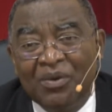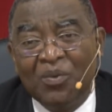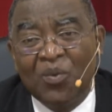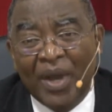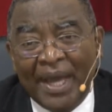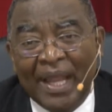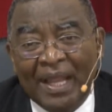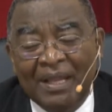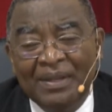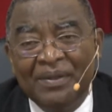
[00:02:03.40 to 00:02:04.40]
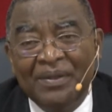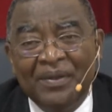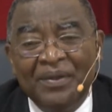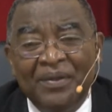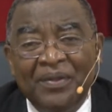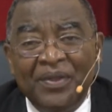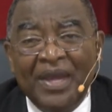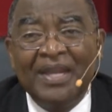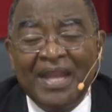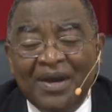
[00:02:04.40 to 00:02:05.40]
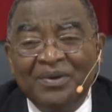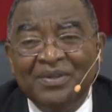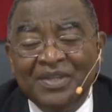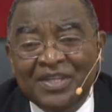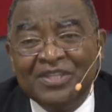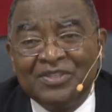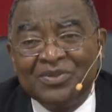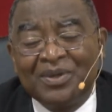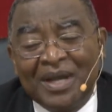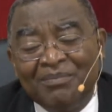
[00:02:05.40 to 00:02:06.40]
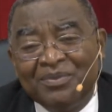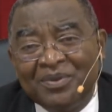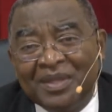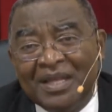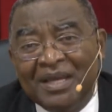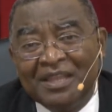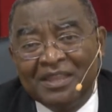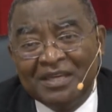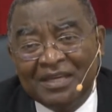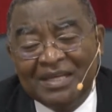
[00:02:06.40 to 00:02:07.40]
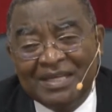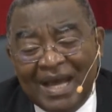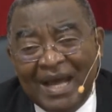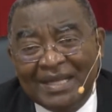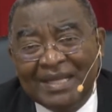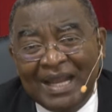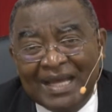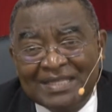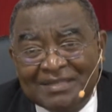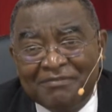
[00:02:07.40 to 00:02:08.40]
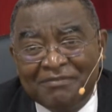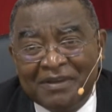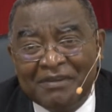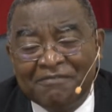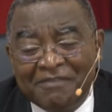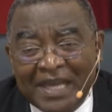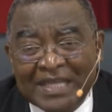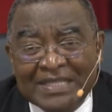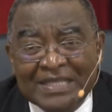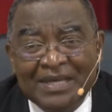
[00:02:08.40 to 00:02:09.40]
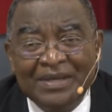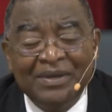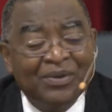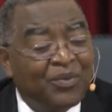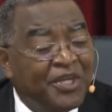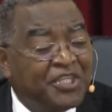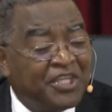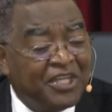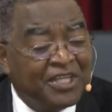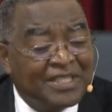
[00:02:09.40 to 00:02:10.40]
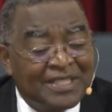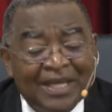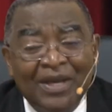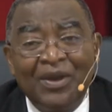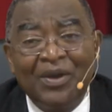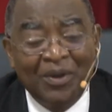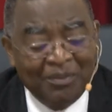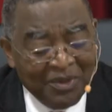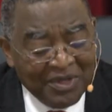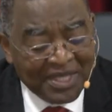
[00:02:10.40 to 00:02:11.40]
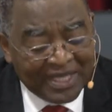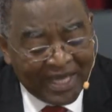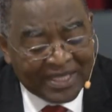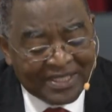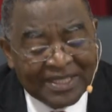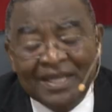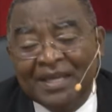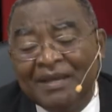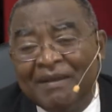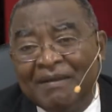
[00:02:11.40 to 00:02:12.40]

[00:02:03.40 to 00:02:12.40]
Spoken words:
well, they now need to come to the third and last phase, which is communicating